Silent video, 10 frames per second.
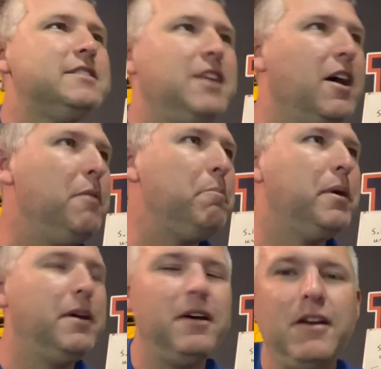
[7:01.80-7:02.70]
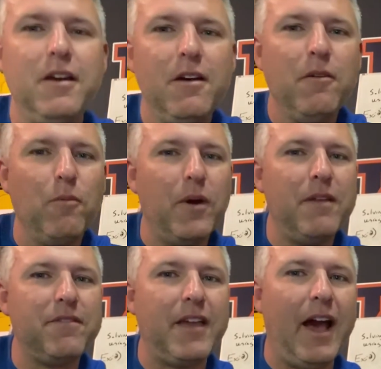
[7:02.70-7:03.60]
up,
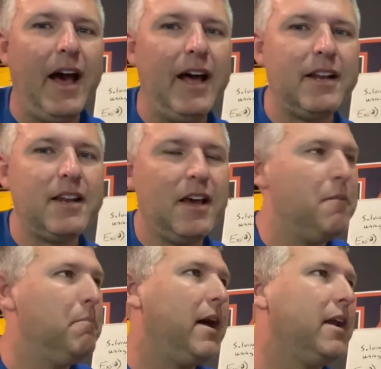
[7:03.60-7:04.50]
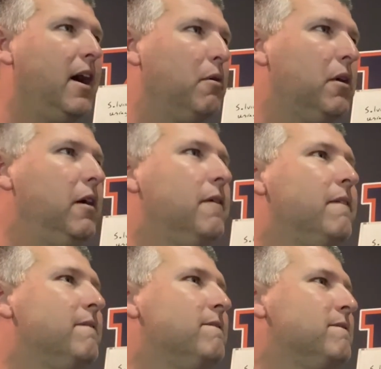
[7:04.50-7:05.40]
we've got my daughter.
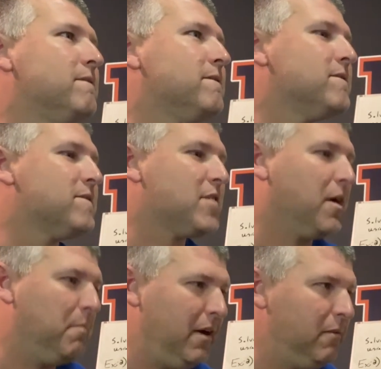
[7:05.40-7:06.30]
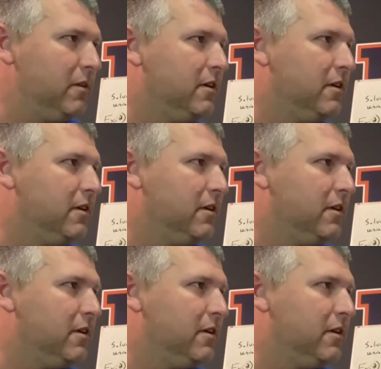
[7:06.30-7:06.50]
Come on.